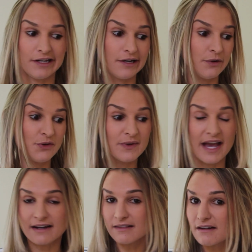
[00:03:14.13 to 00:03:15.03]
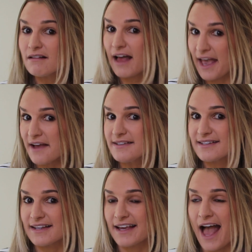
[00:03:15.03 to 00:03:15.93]
You know, you get a little
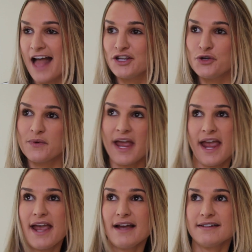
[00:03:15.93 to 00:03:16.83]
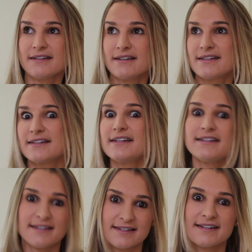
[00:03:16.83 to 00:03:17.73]
antsy and you can't
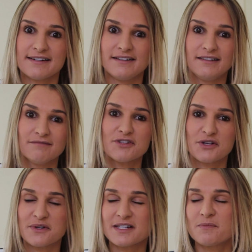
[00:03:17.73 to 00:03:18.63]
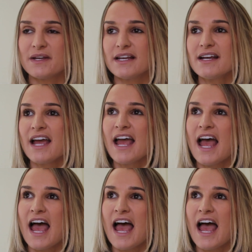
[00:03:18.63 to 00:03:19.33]
sit still, so to speak,